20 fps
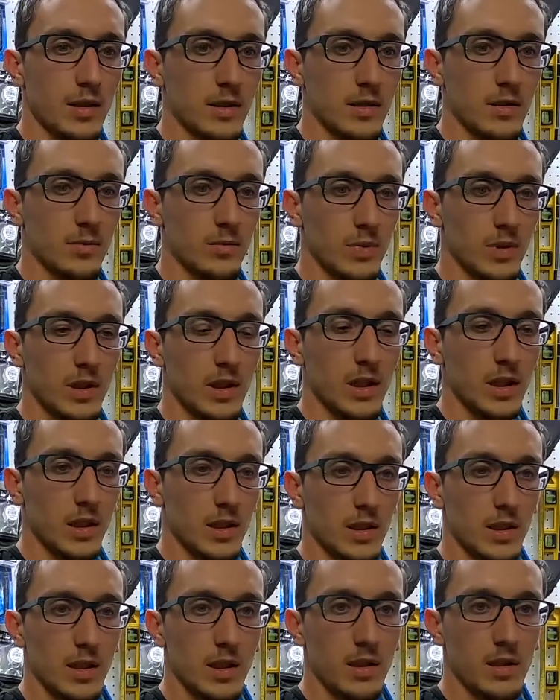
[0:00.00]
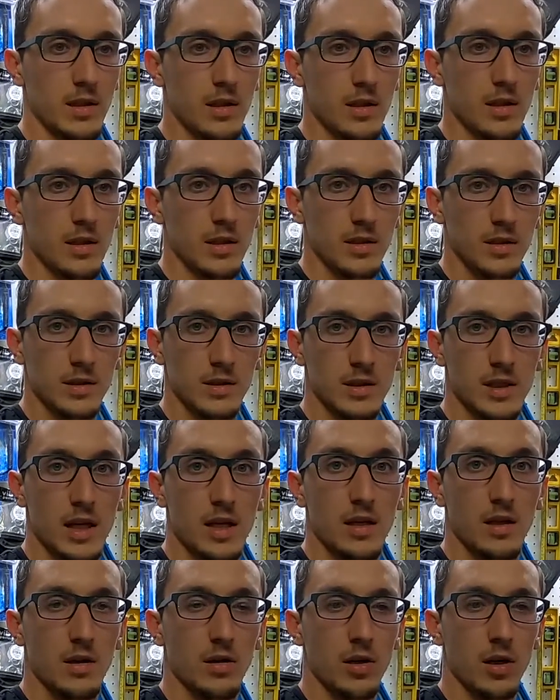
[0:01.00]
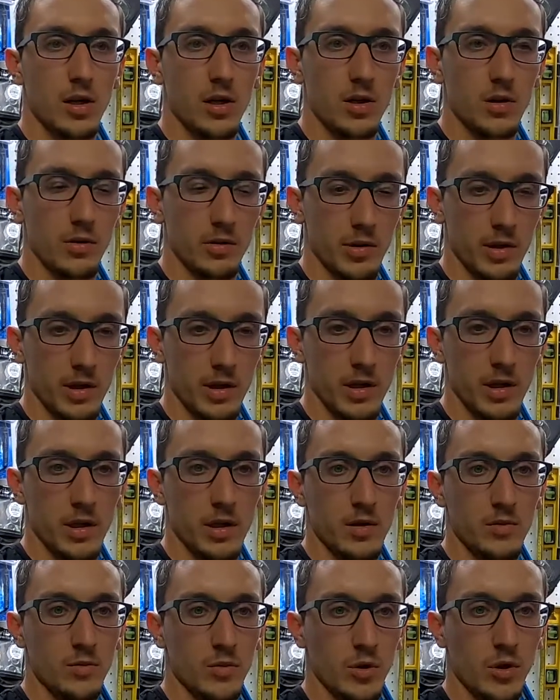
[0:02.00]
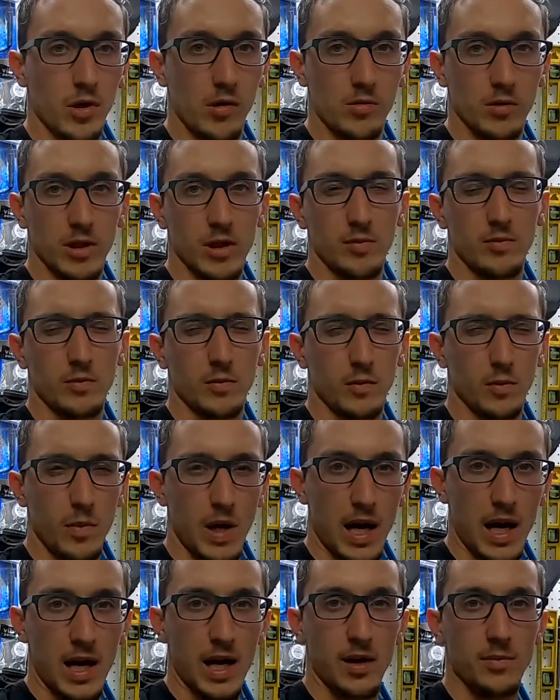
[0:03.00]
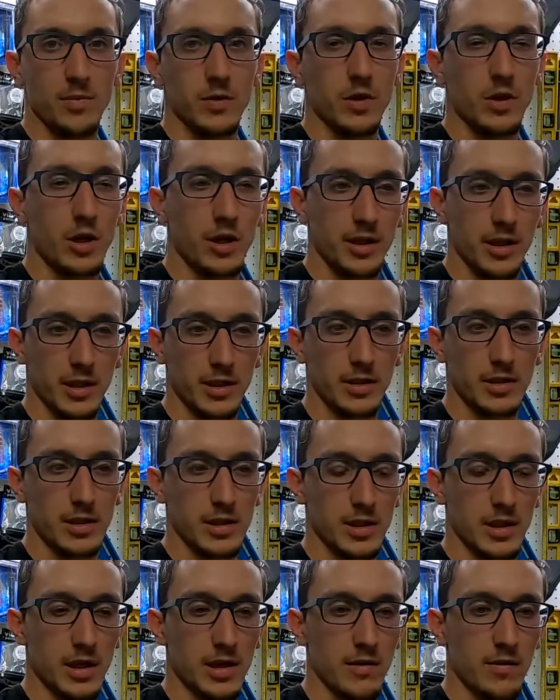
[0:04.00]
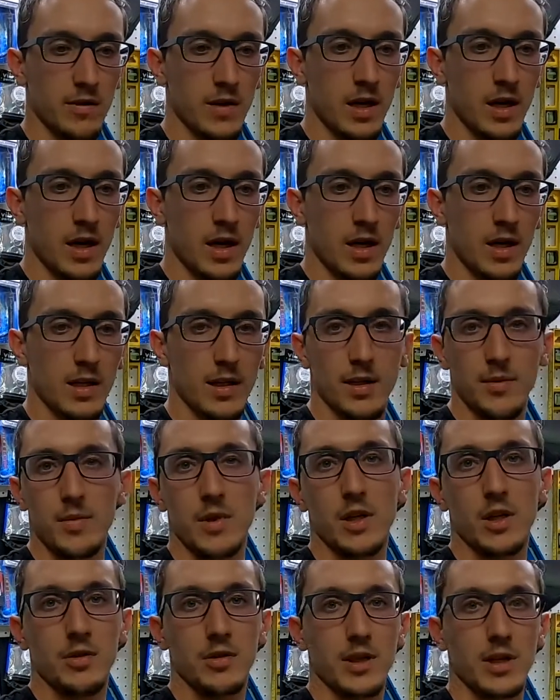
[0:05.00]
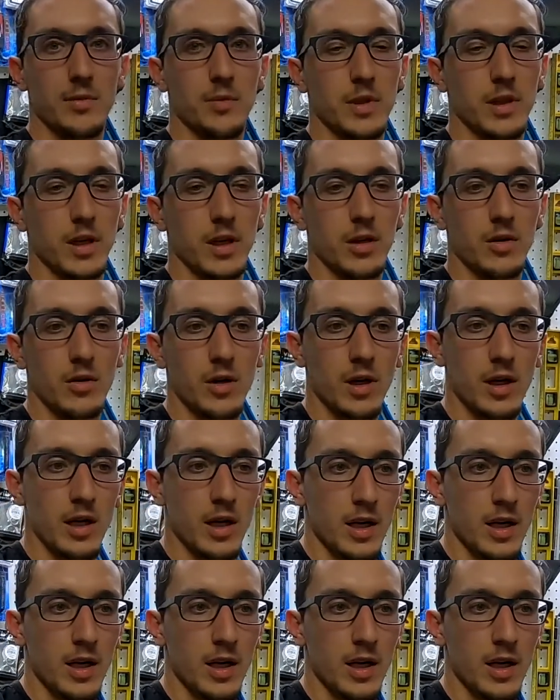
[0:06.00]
completely standalone, program, mapped, all that good stuff, let me know down below.